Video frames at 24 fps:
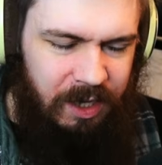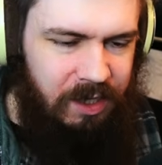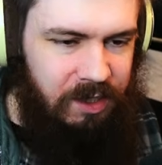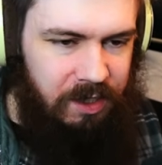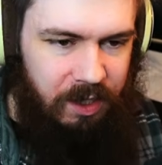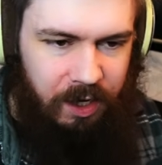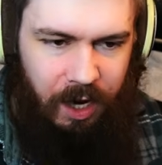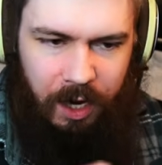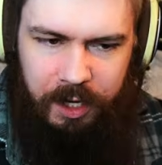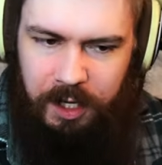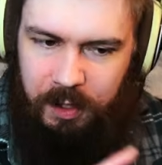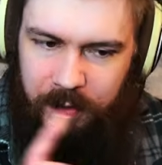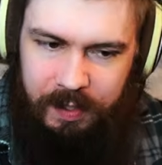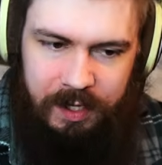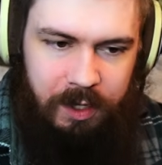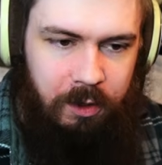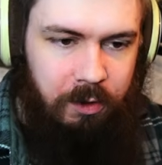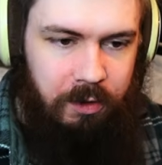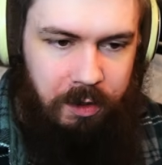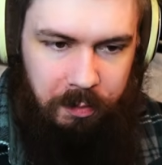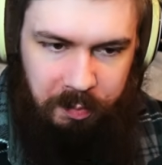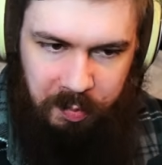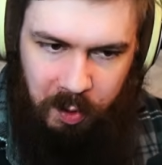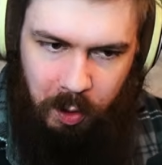So now you
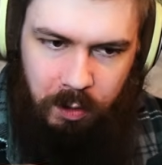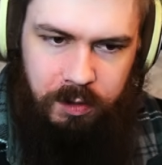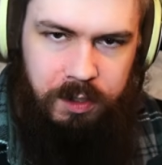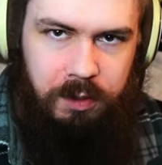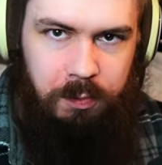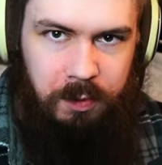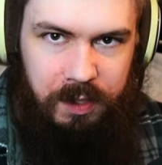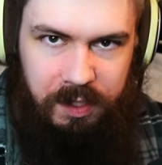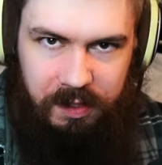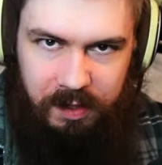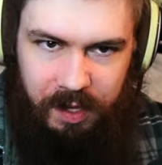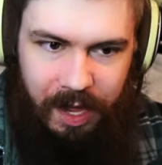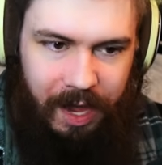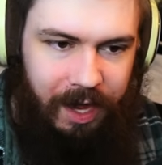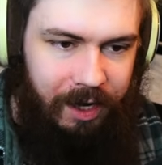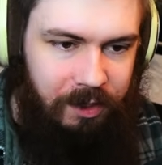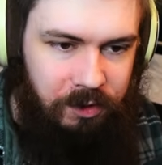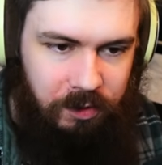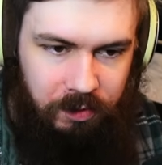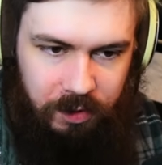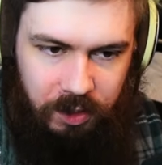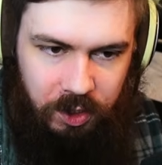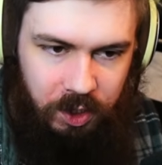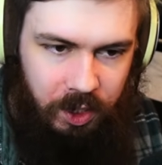hear the pulse width
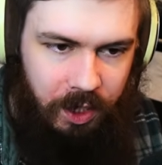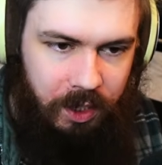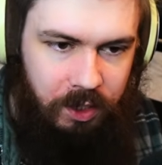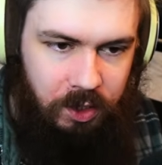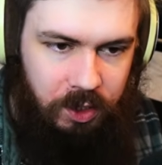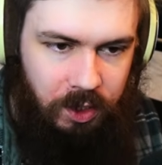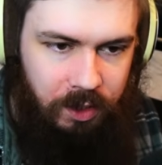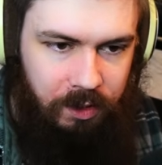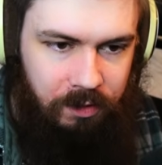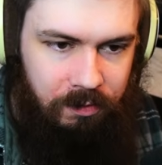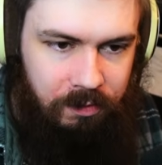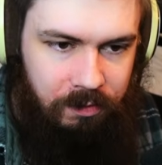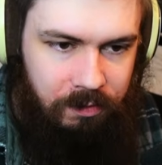actually changing.